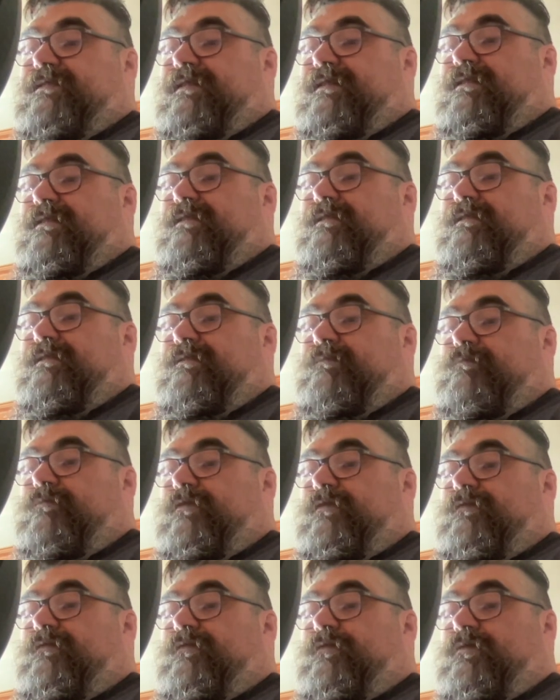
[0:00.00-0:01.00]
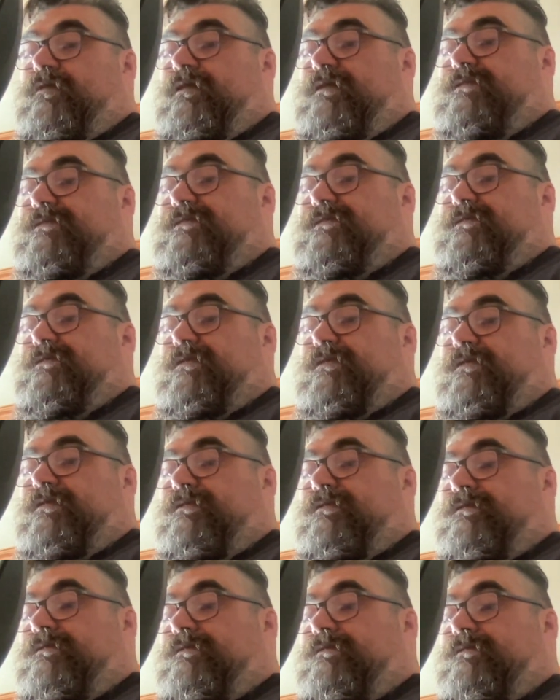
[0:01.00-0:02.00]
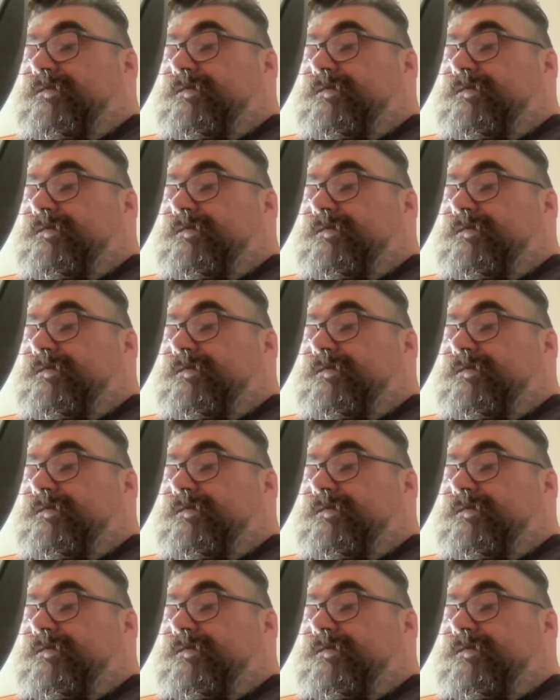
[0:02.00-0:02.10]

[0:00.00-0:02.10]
done before I start